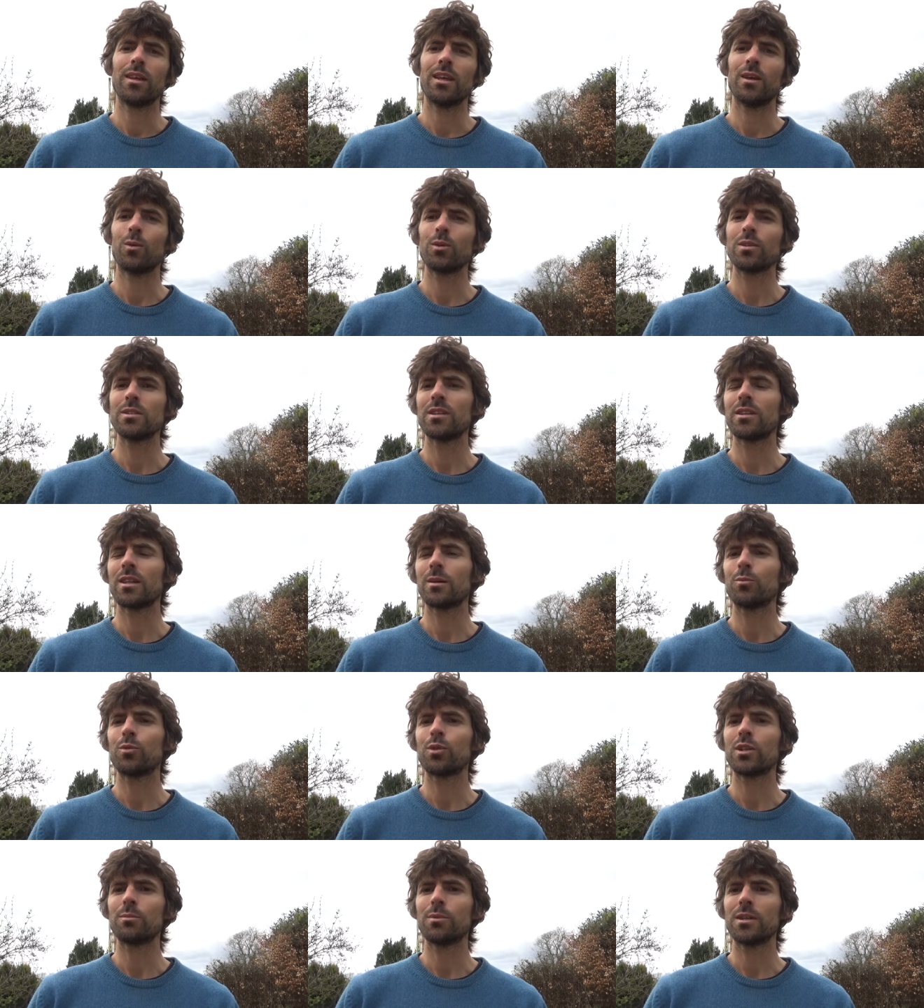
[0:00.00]
It wasn't that the
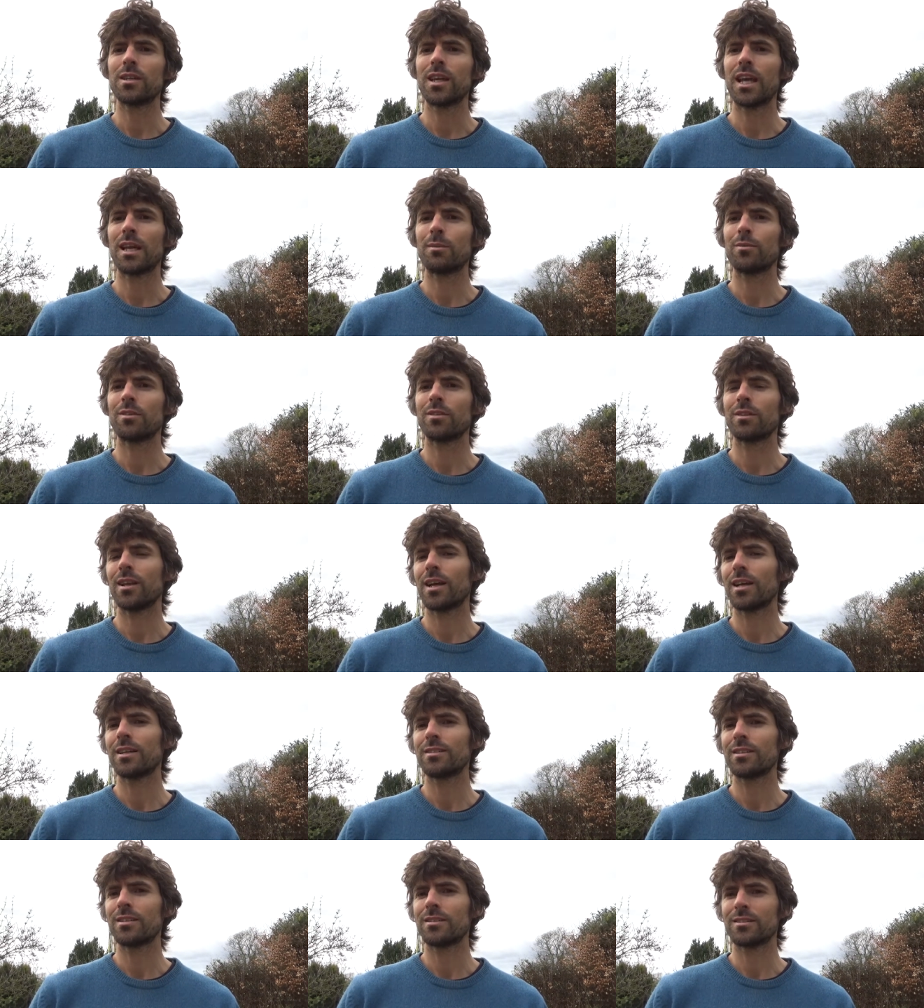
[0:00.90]
Buddha became
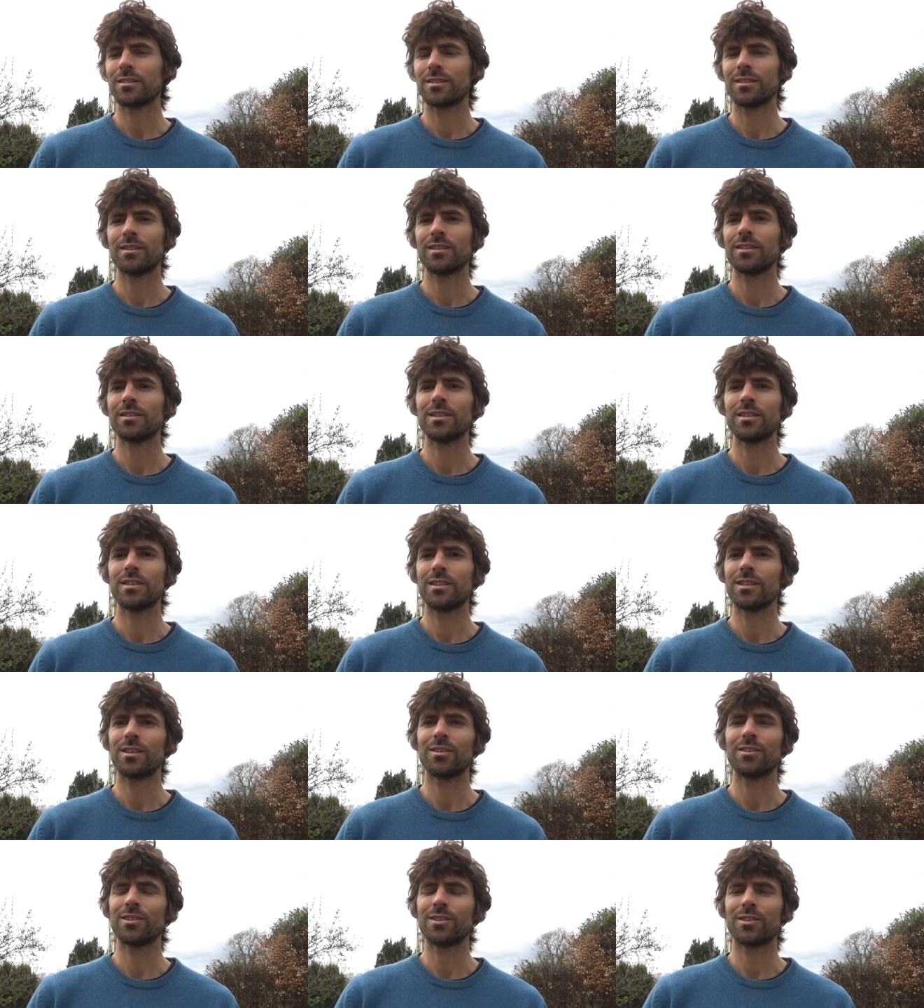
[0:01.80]
enlightened
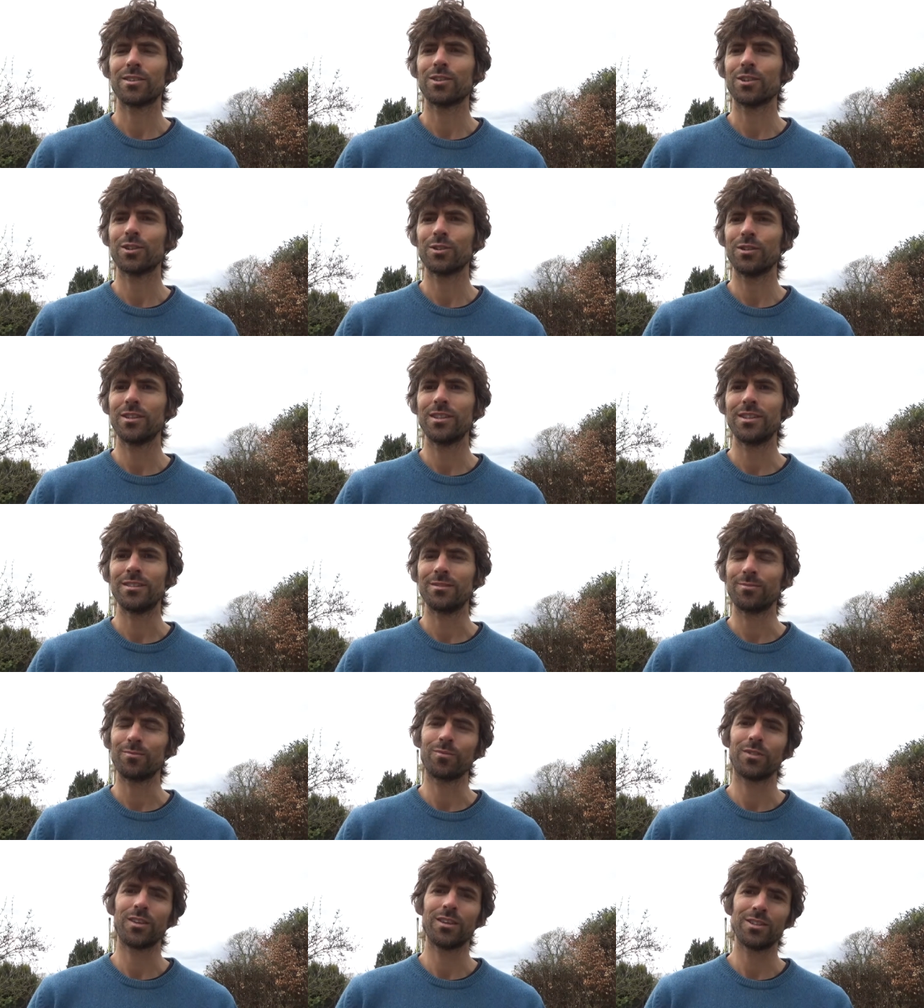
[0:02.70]
sitting under the tree,"
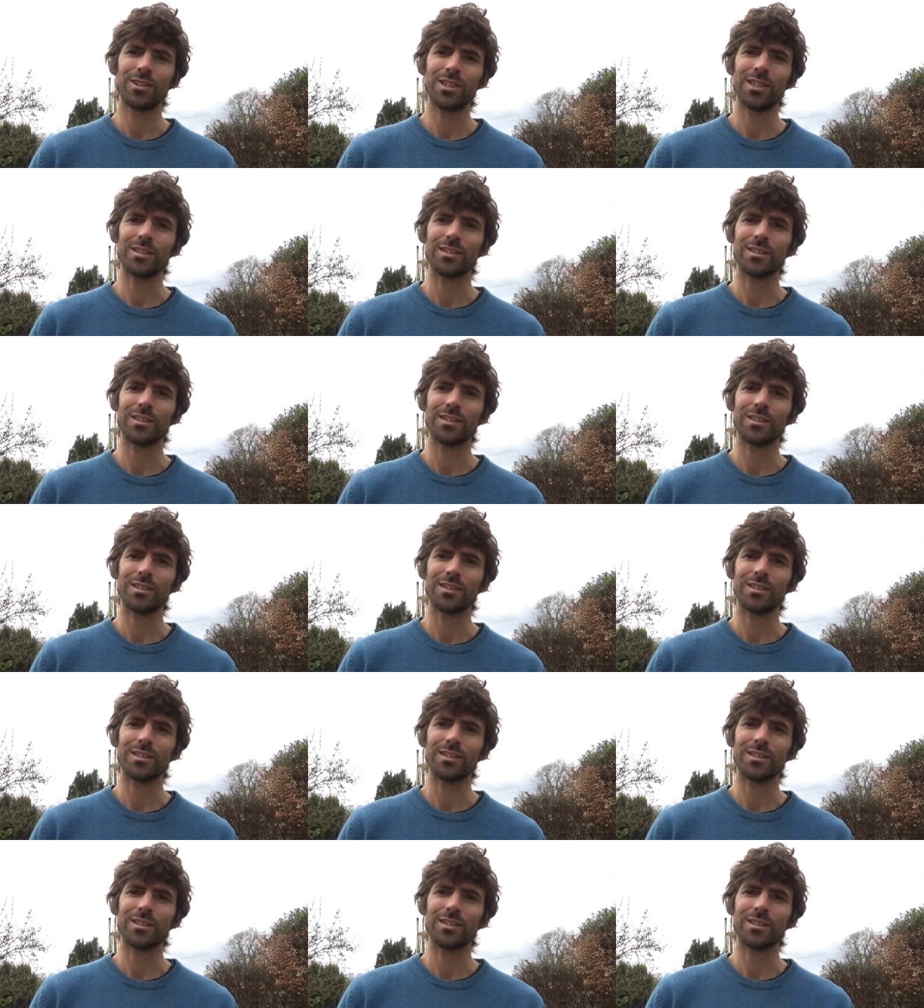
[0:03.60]
she